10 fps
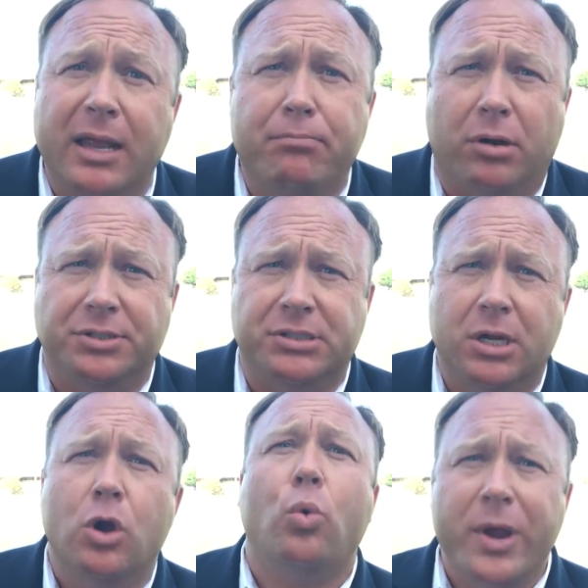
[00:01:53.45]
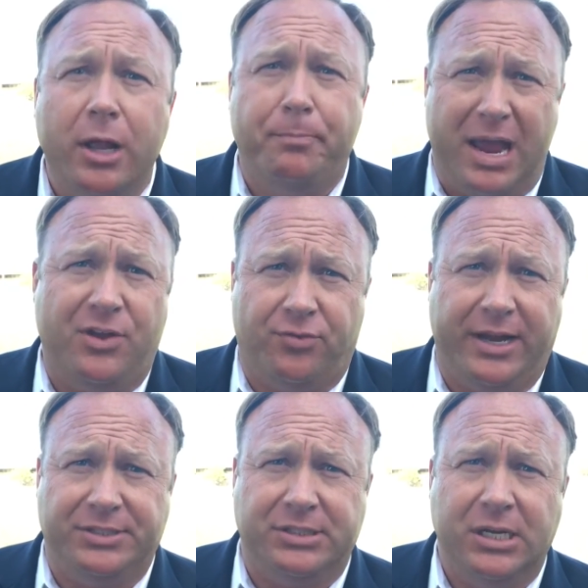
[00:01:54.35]
liberals, real
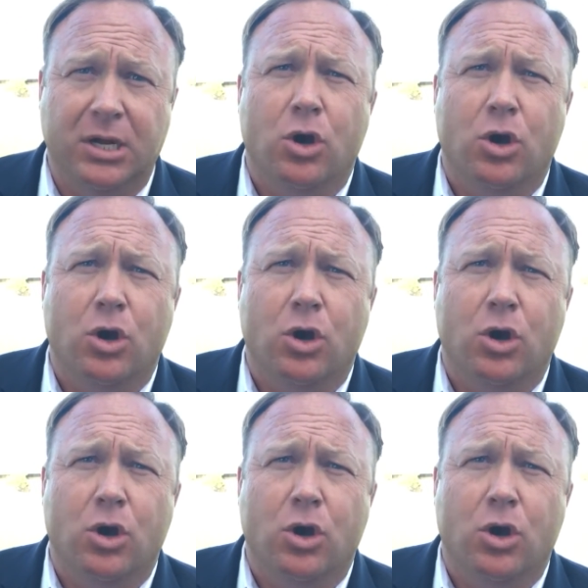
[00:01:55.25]
patriots,